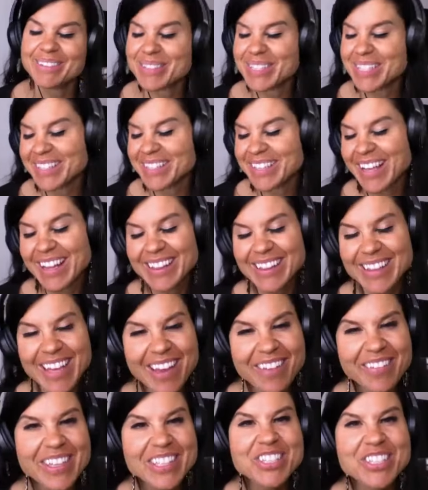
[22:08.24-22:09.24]
Absolutely. I
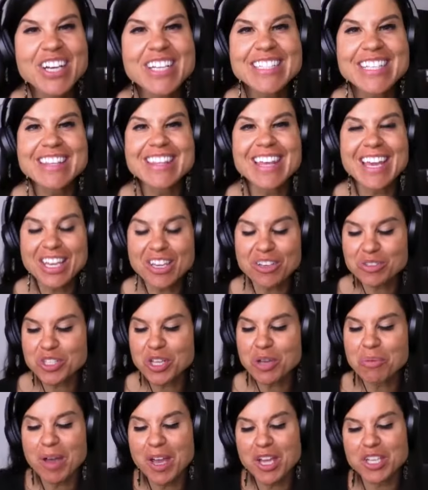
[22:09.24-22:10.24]
love it. Tracy, thank you
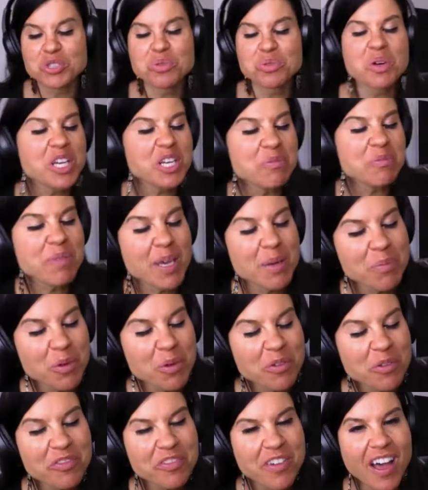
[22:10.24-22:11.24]
so much. Where can
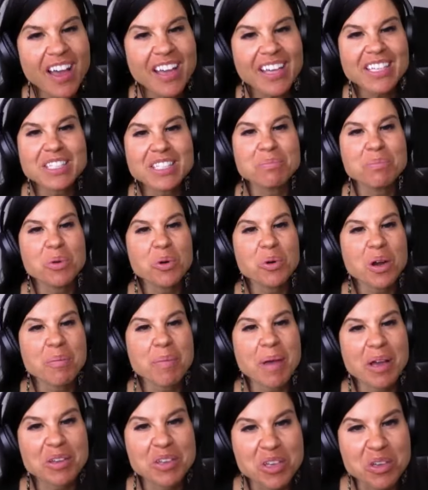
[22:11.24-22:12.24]
people find more
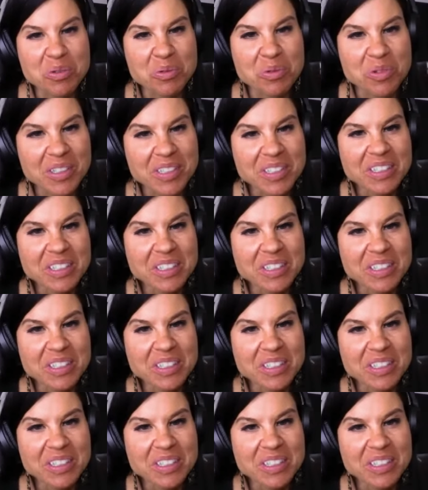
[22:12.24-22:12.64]
about you?